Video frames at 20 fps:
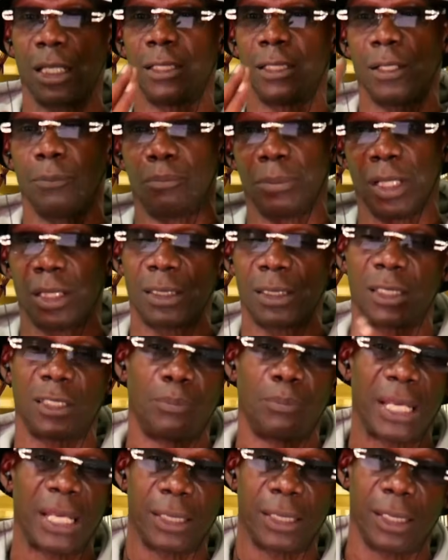the Bloods is
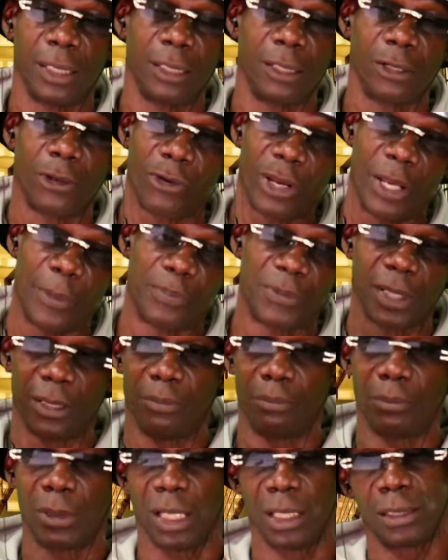better than the Crips, and the
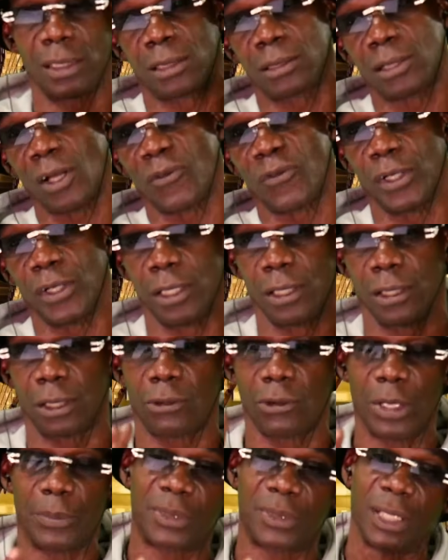Bloods is tougher than the
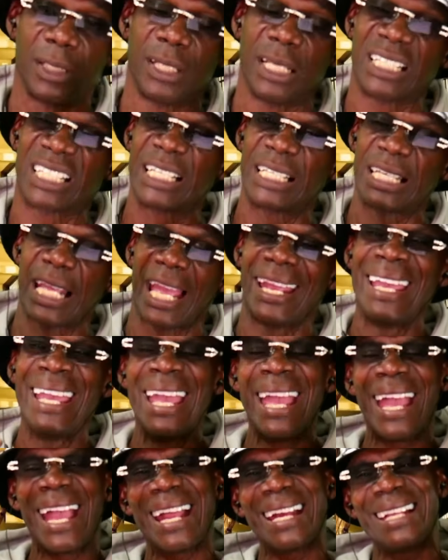Crips, and this and that.
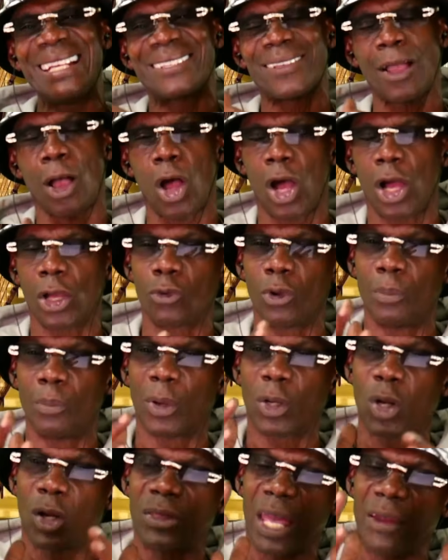And he's arguing
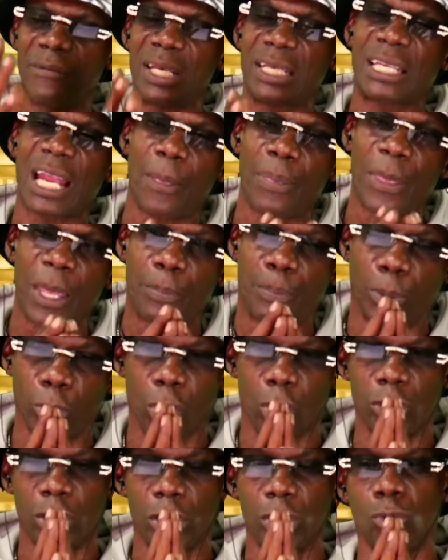because every time they put
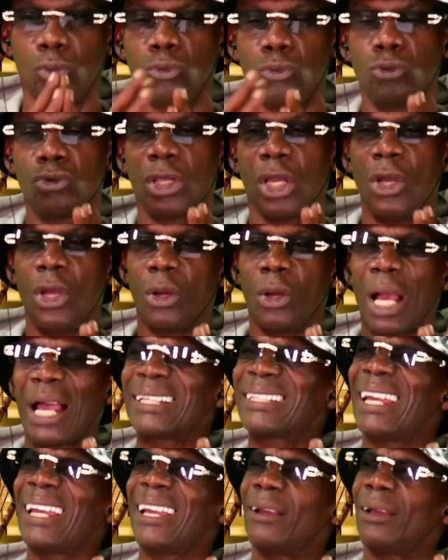on the news, I
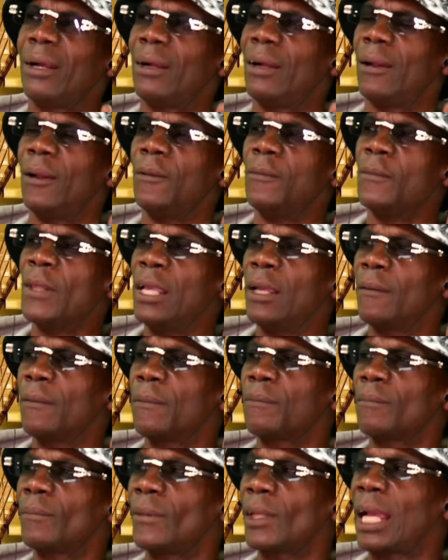think uh,
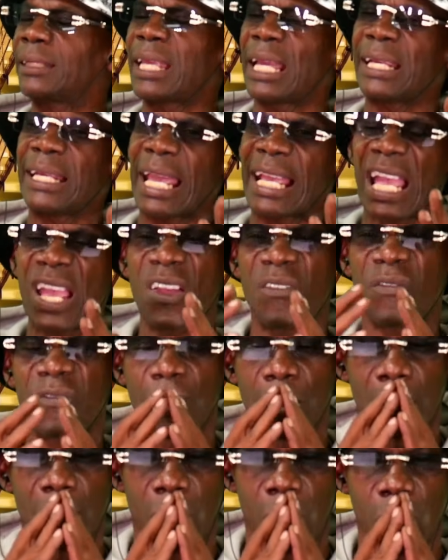I think they came
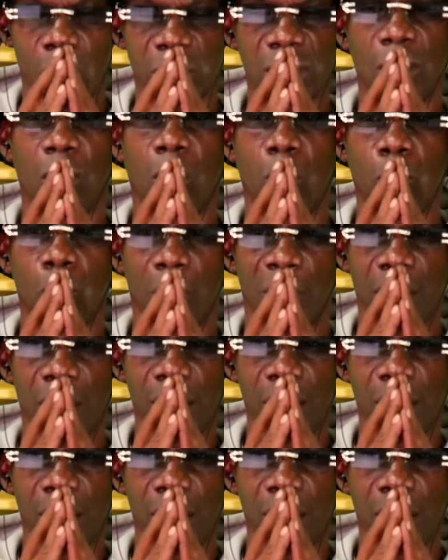from Oklahoma.